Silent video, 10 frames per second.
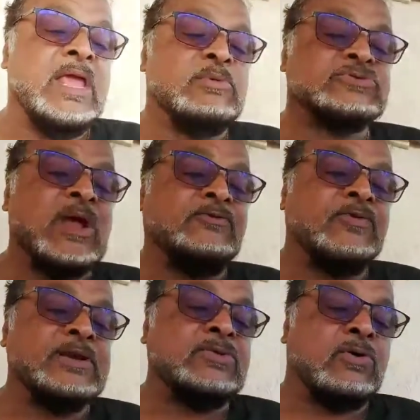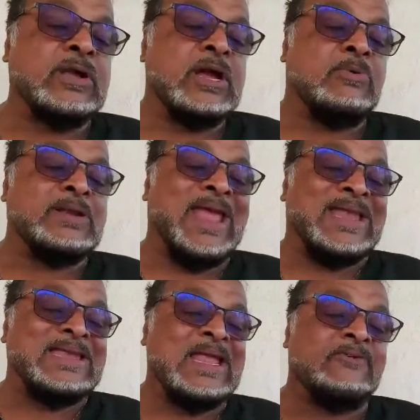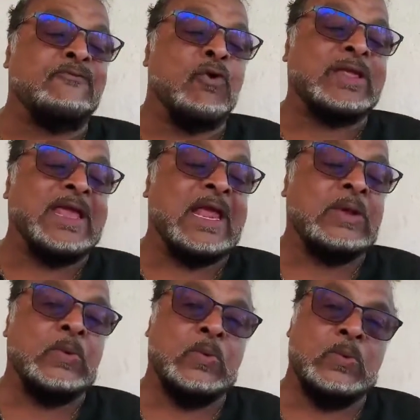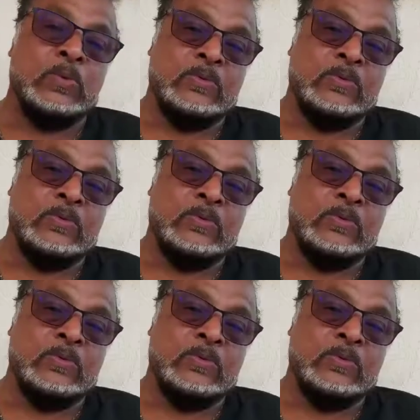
He was rightfully talking about the ethnic volcano.